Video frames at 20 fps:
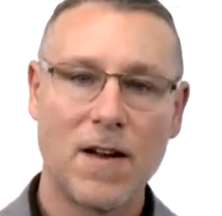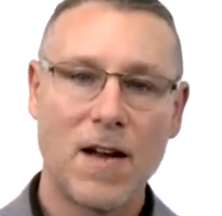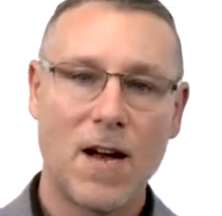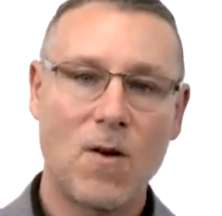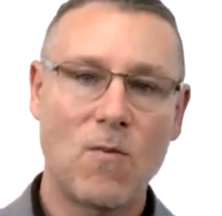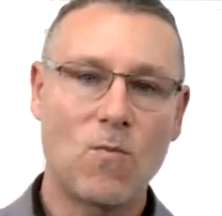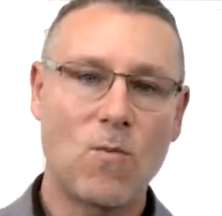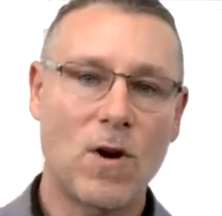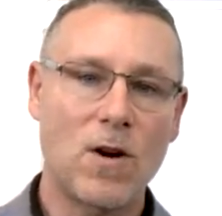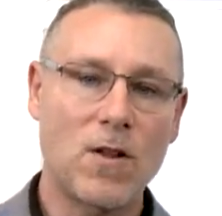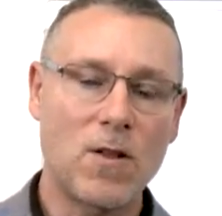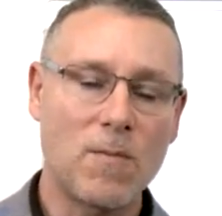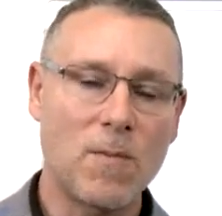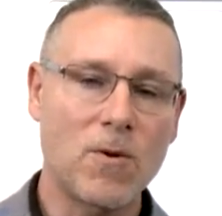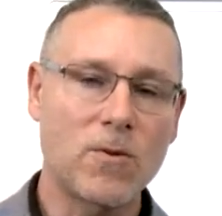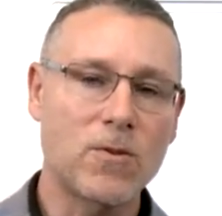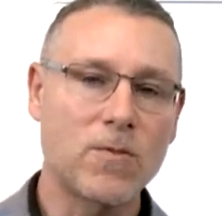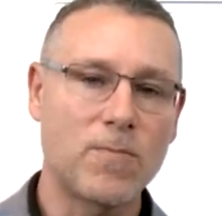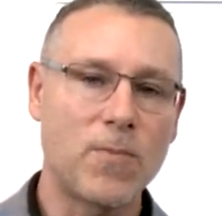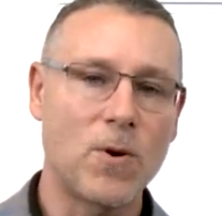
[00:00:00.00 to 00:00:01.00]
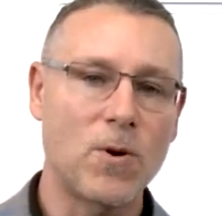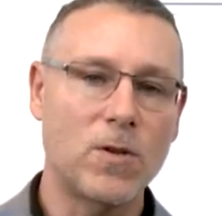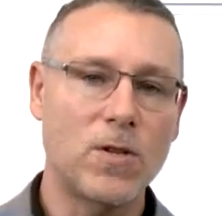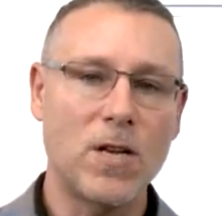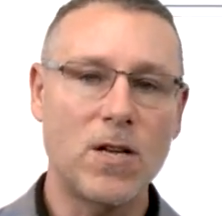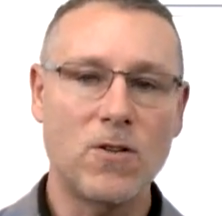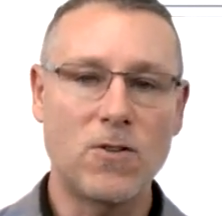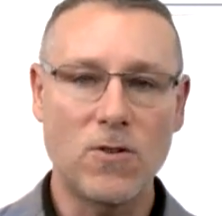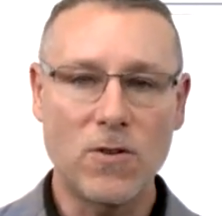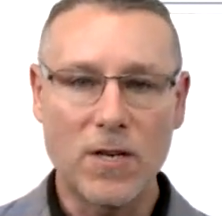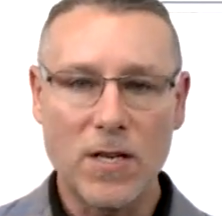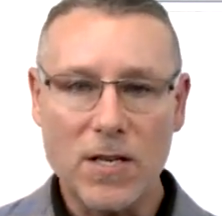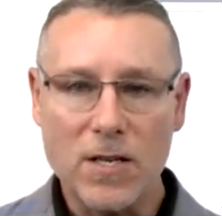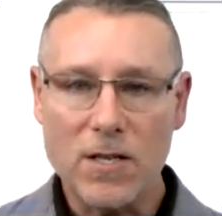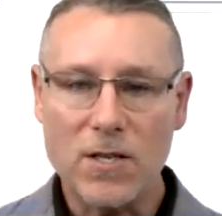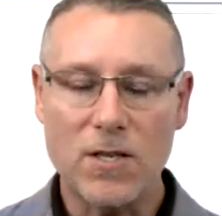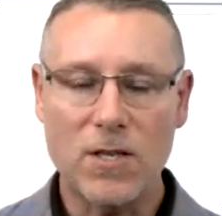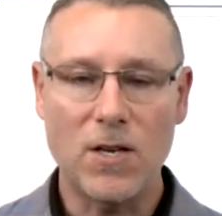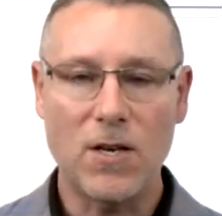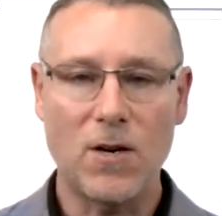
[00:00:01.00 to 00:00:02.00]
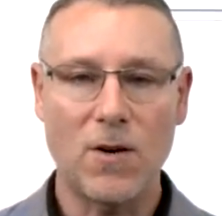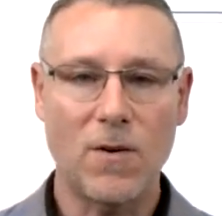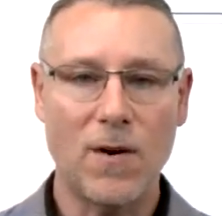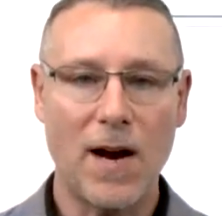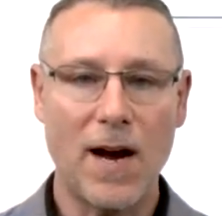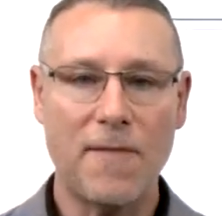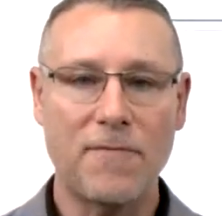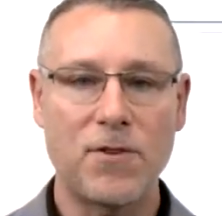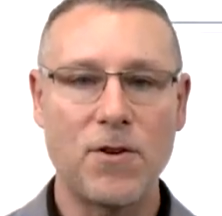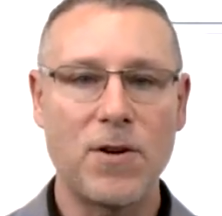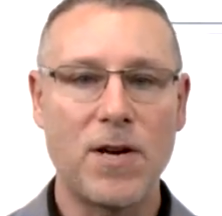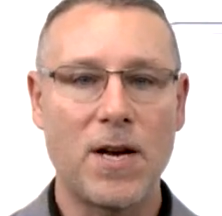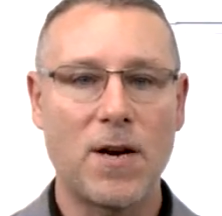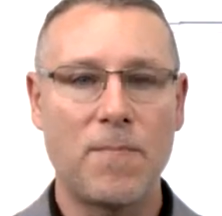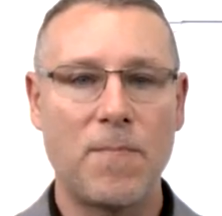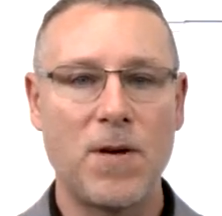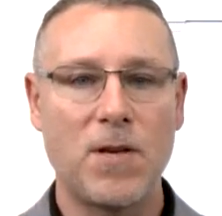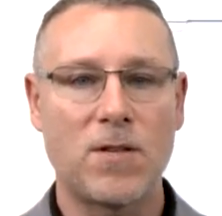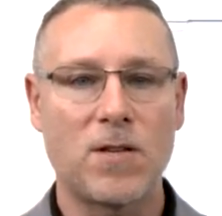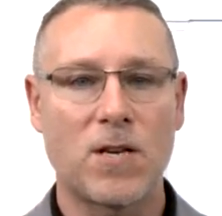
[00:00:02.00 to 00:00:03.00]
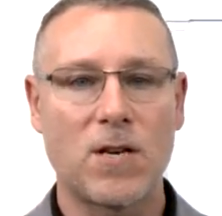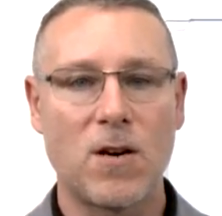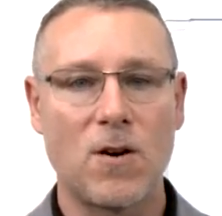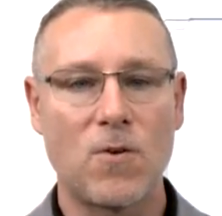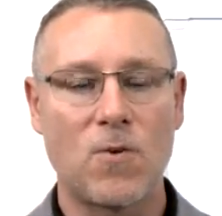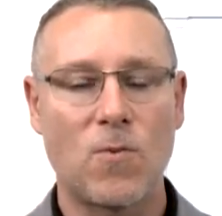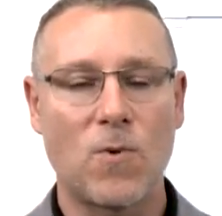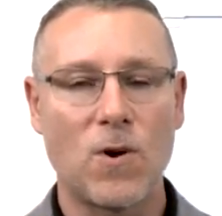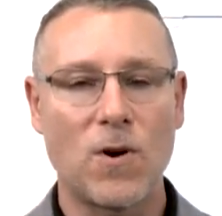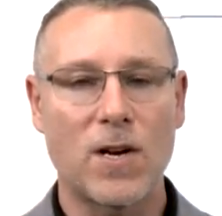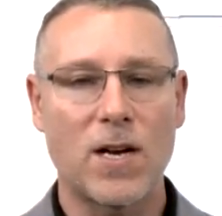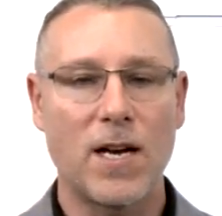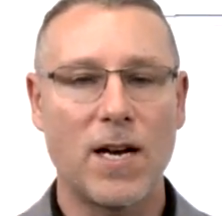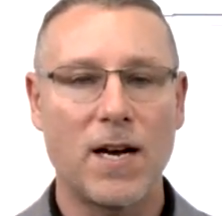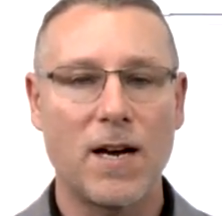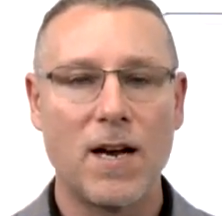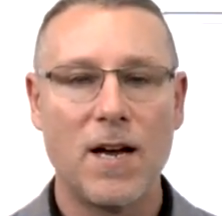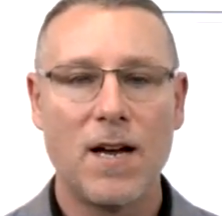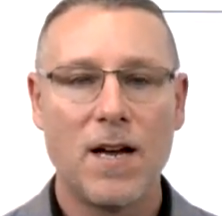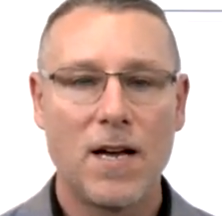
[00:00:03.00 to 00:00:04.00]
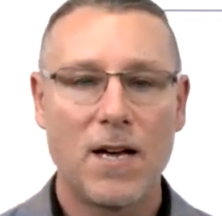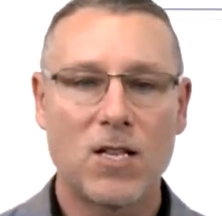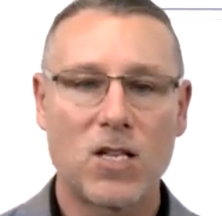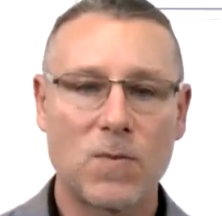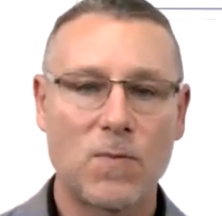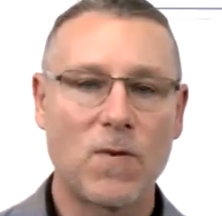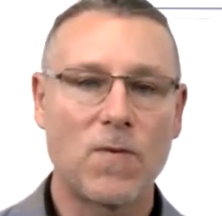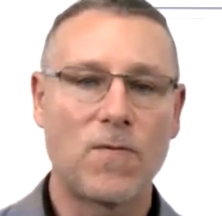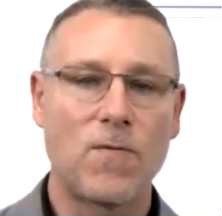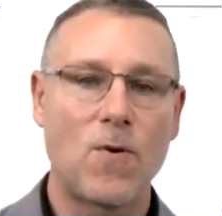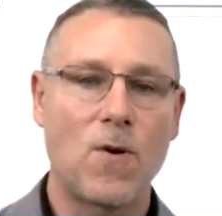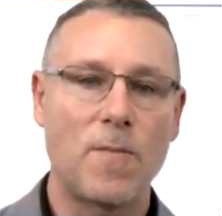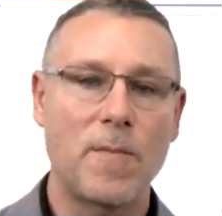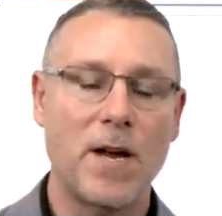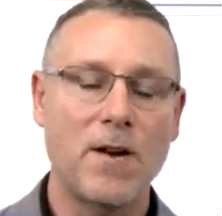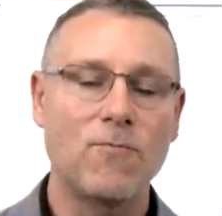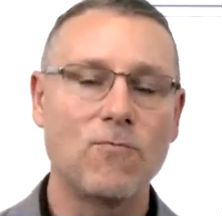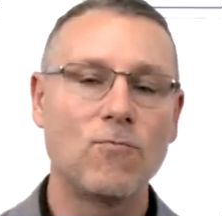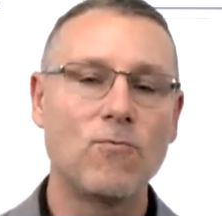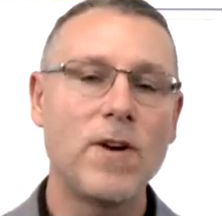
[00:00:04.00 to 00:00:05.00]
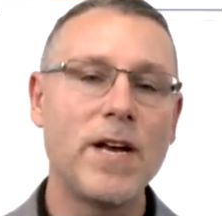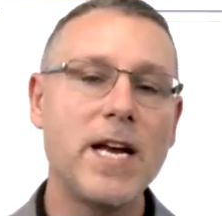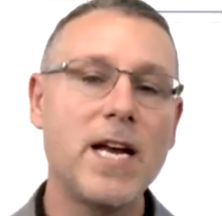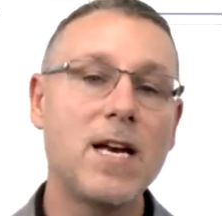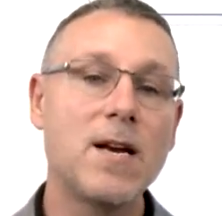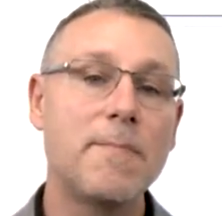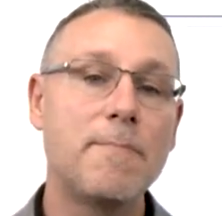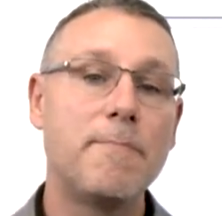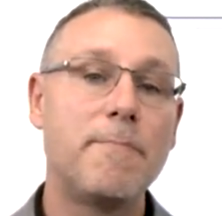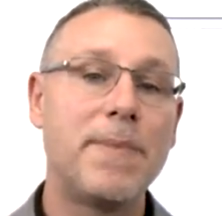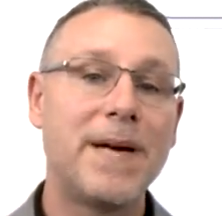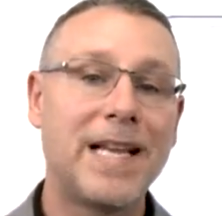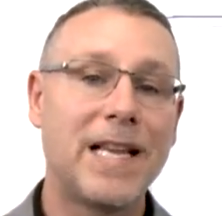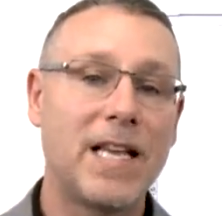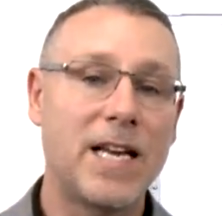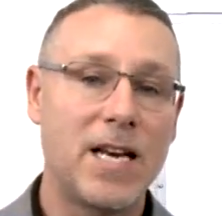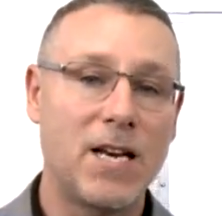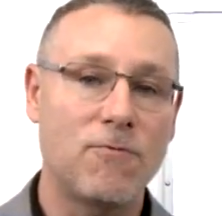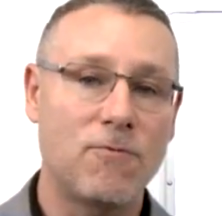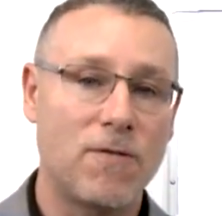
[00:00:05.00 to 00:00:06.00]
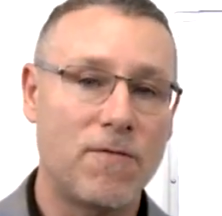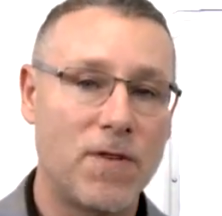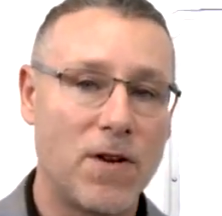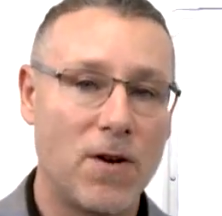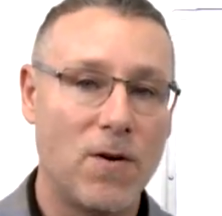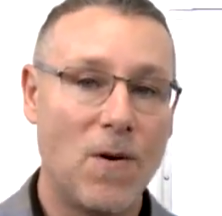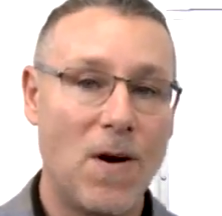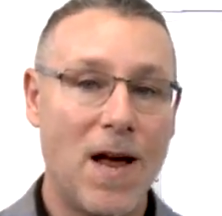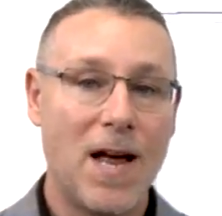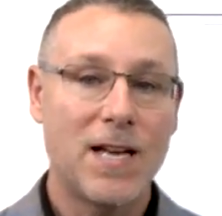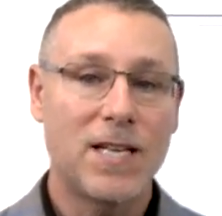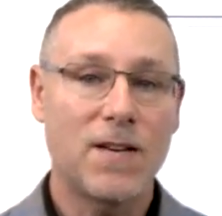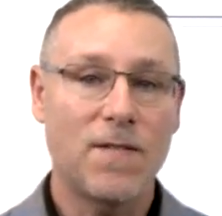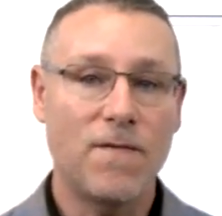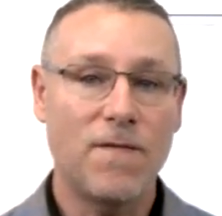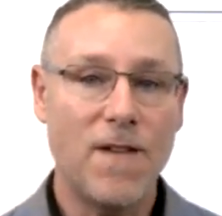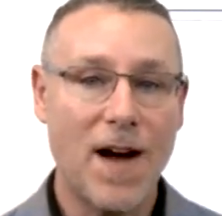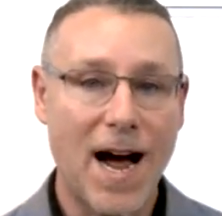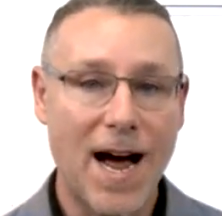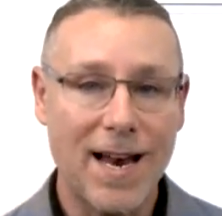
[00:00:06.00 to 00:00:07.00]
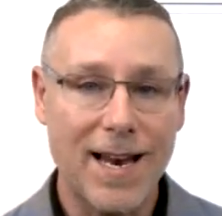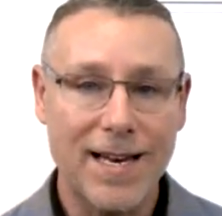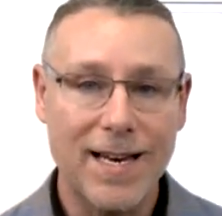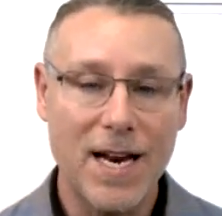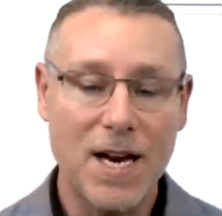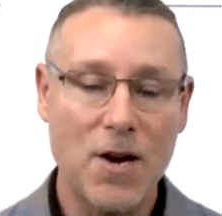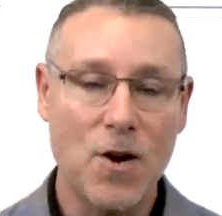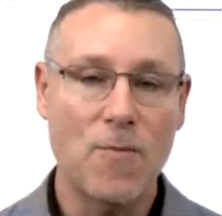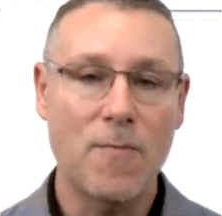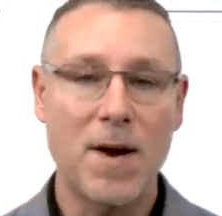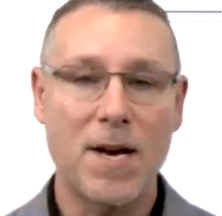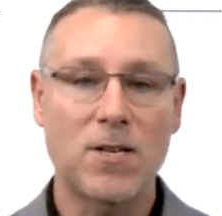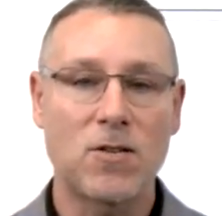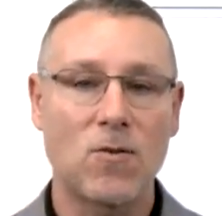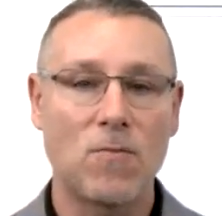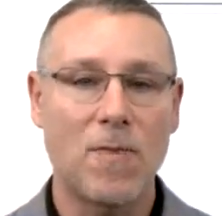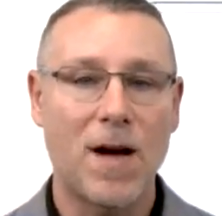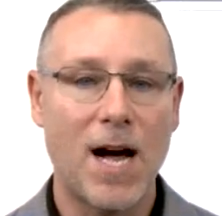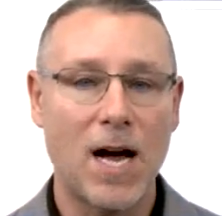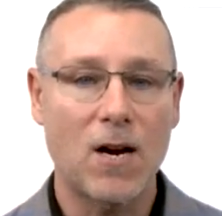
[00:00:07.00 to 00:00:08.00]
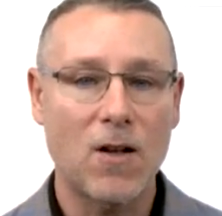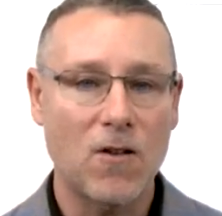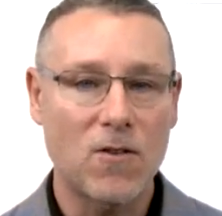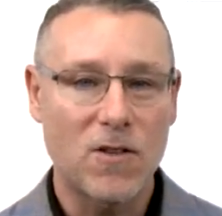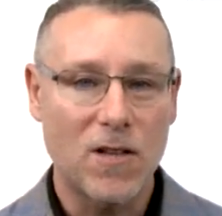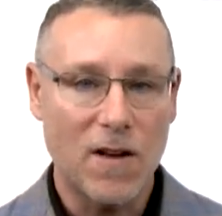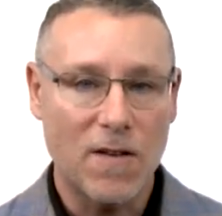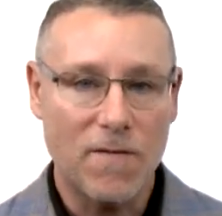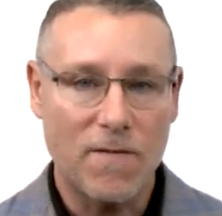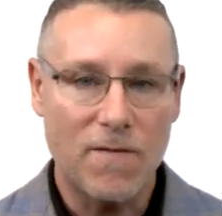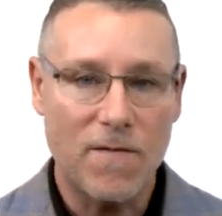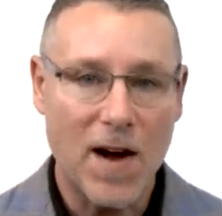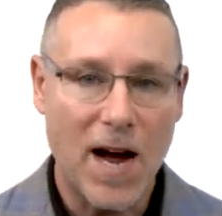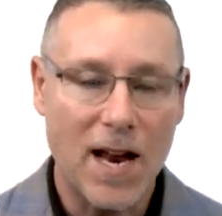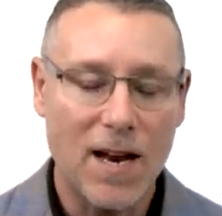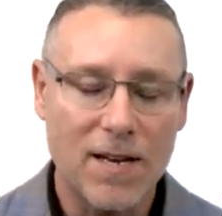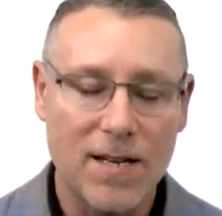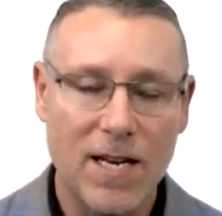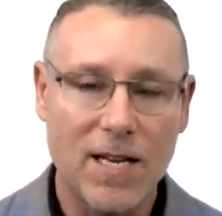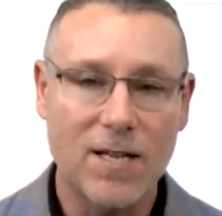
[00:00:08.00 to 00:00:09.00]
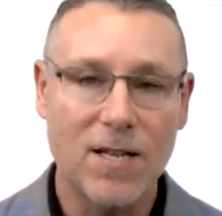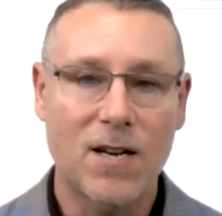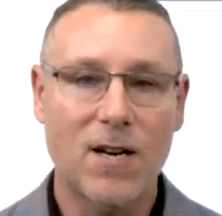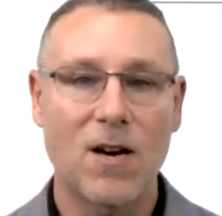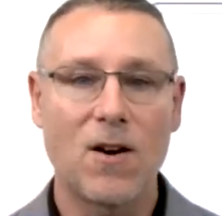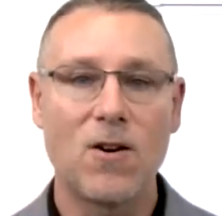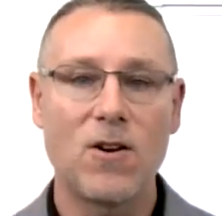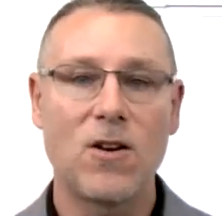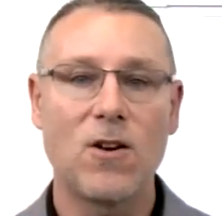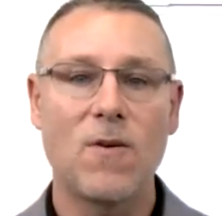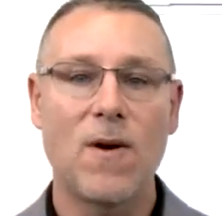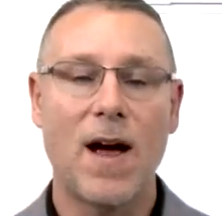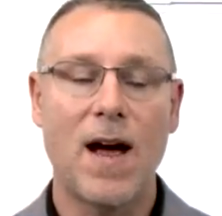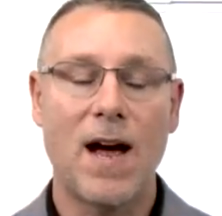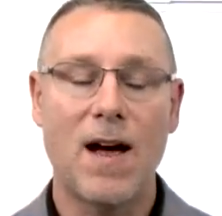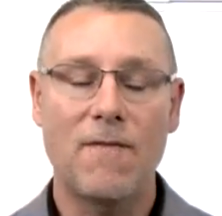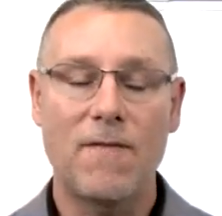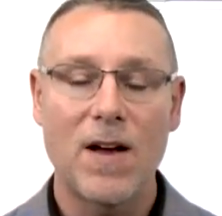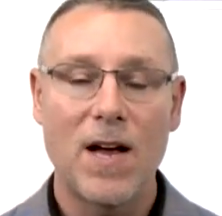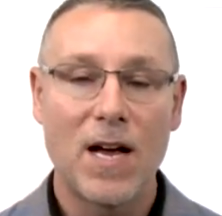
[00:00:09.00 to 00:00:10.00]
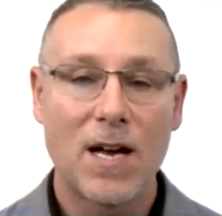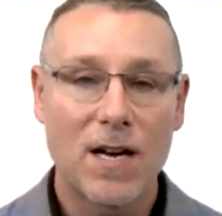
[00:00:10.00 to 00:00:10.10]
And one of the most important things you can do after you get a piece of code working is to perform a readability review, to validate your mental models, validate the code you have,